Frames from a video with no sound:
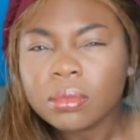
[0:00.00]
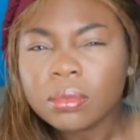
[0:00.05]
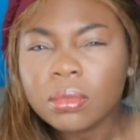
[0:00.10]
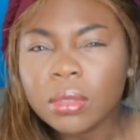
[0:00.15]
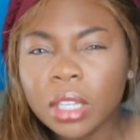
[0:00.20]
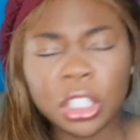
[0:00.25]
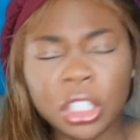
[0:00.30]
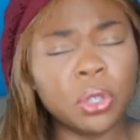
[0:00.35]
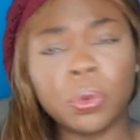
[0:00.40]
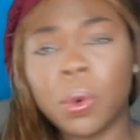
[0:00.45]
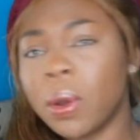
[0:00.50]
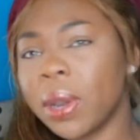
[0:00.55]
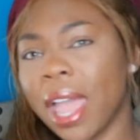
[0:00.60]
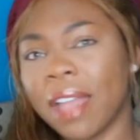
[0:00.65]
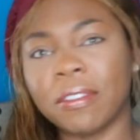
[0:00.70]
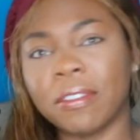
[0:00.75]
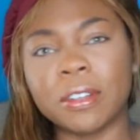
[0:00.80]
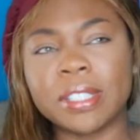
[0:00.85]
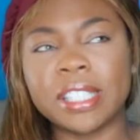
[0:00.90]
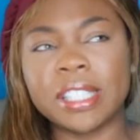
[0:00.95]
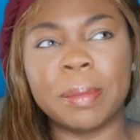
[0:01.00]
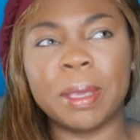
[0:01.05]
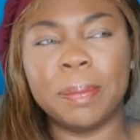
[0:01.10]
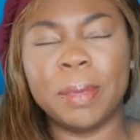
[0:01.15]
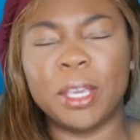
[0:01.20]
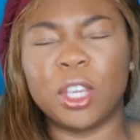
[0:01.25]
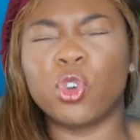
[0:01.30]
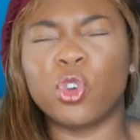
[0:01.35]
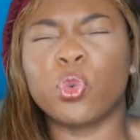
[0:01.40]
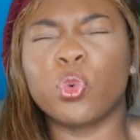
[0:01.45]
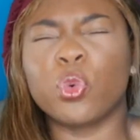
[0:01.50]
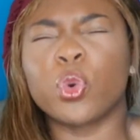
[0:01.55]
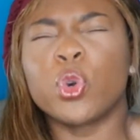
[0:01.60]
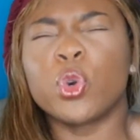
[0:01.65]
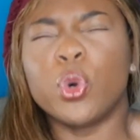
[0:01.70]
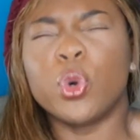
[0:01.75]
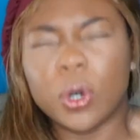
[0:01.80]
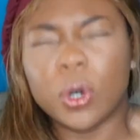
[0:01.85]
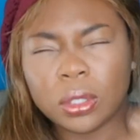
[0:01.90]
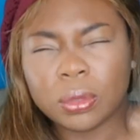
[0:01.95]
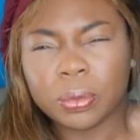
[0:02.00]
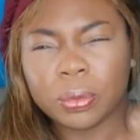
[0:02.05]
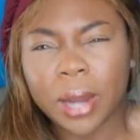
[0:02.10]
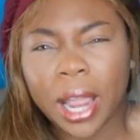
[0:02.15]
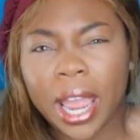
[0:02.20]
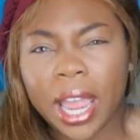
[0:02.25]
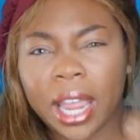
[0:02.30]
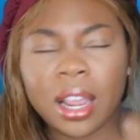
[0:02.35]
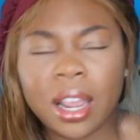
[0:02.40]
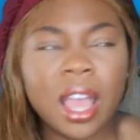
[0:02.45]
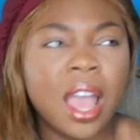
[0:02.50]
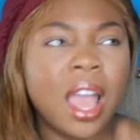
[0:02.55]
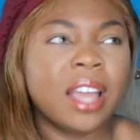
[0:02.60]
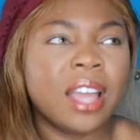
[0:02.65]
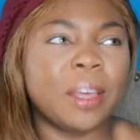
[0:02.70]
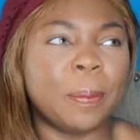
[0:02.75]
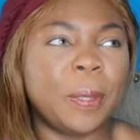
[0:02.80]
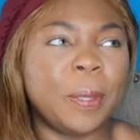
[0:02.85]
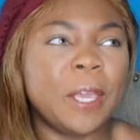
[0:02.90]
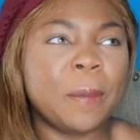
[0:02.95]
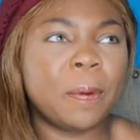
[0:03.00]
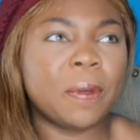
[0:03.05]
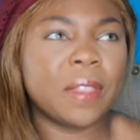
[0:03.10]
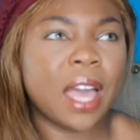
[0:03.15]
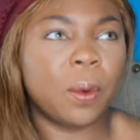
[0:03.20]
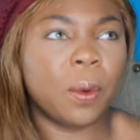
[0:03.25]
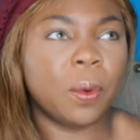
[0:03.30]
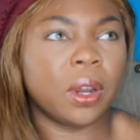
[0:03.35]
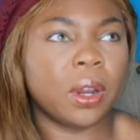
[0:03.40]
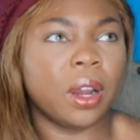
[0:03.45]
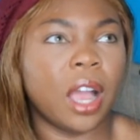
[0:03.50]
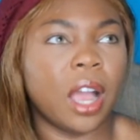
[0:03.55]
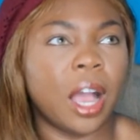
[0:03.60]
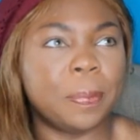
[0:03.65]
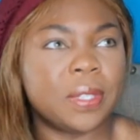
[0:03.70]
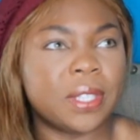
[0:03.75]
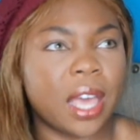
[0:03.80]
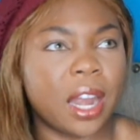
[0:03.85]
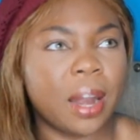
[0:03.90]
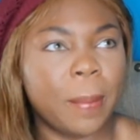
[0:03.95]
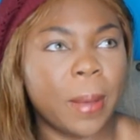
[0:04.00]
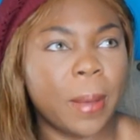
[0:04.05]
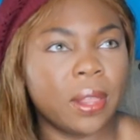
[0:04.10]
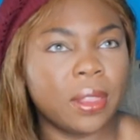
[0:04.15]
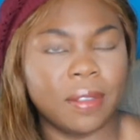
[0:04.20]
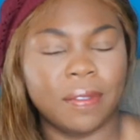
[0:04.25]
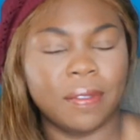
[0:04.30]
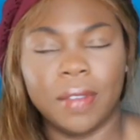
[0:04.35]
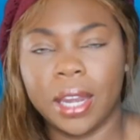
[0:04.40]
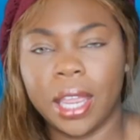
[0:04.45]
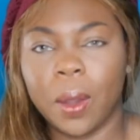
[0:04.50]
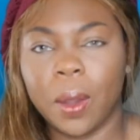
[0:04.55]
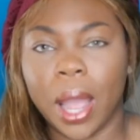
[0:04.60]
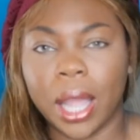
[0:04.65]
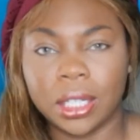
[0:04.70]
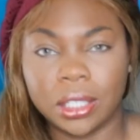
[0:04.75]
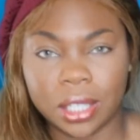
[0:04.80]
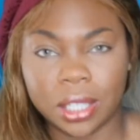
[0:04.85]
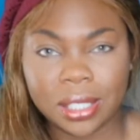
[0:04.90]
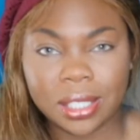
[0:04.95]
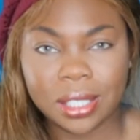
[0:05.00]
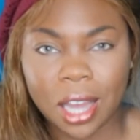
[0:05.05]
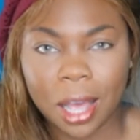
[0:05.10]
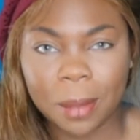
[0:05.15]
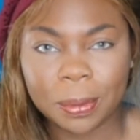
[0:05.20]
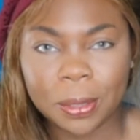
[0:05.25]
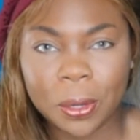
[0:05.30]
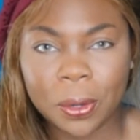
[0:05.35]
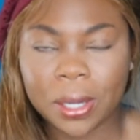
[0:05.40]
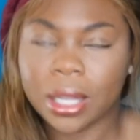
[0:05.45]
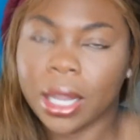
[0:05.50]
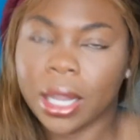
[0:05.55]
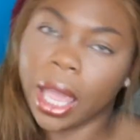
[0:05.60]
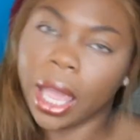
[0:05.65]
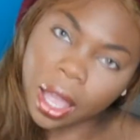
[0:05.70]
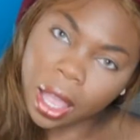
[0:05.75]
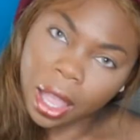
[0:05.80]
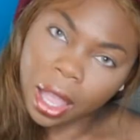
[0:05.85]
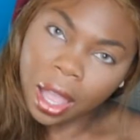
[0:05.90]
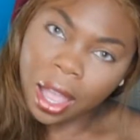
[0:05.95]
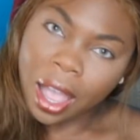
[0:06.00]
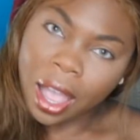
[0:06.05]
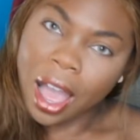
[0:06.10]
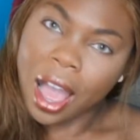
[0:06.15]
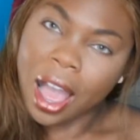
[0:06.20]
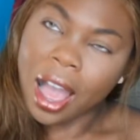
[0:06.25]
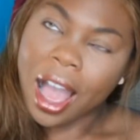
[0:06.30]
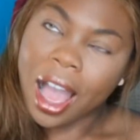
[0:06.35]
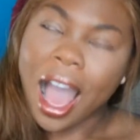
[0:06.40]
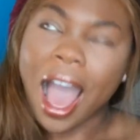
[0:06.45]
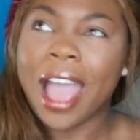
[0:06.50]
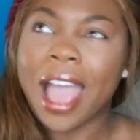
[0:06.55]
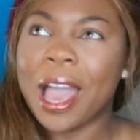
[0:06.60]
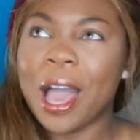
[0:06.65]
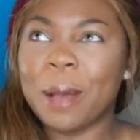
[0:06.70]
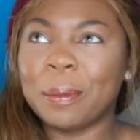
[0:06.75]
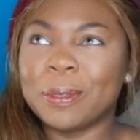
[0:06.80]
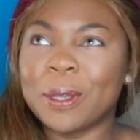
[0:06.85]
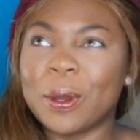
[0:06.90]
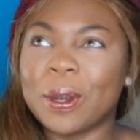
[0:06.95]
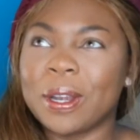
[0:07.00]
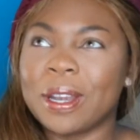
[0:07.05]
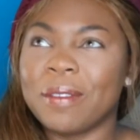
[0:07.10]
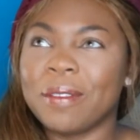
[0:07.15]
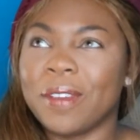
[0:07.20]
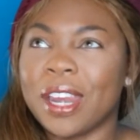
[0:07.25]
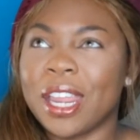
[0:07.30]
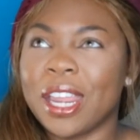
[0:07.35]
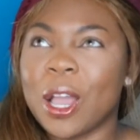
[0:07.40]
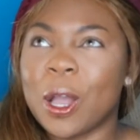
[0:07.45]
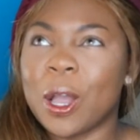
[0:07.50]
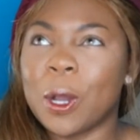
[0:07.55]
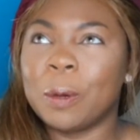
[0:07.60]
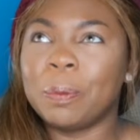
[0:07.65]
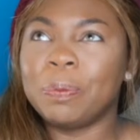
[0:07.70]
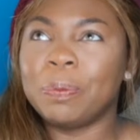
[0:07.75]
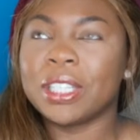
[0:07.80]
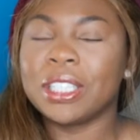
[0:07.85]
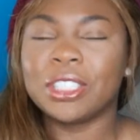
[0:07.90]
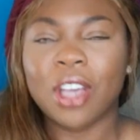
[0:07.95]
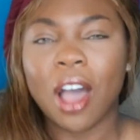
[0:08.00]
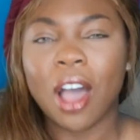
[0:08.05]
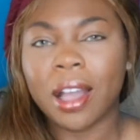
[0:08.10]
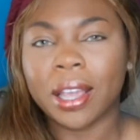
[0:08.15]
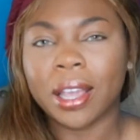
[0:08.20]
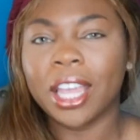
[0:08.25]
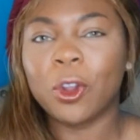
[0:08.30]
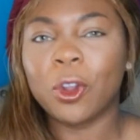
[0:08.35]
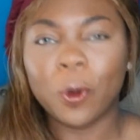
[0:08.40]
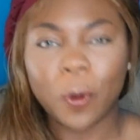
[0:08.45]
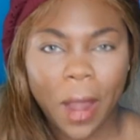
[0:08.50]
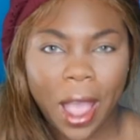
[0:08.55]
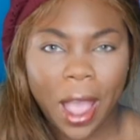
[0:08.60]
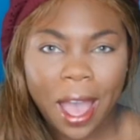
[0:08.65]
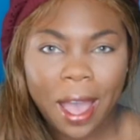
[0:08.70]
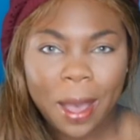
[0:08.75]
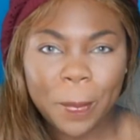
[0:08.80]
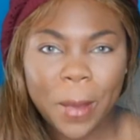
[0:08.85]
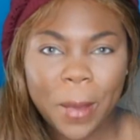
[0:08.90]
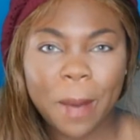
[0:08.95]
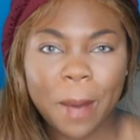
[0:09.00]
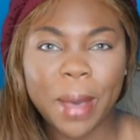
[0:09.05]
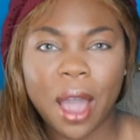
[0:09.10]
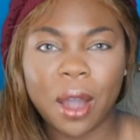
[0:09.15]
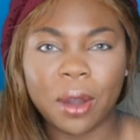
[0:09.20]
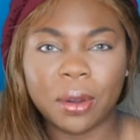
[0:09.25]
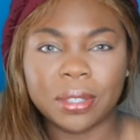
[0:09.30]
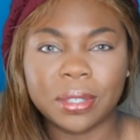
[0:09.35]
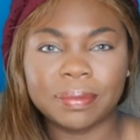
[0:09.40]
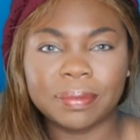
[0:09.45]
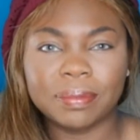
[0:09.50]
You won't ever see me be cruel, right? The people that were upset about the video I just uploaded, like I uploaded a video talking crap about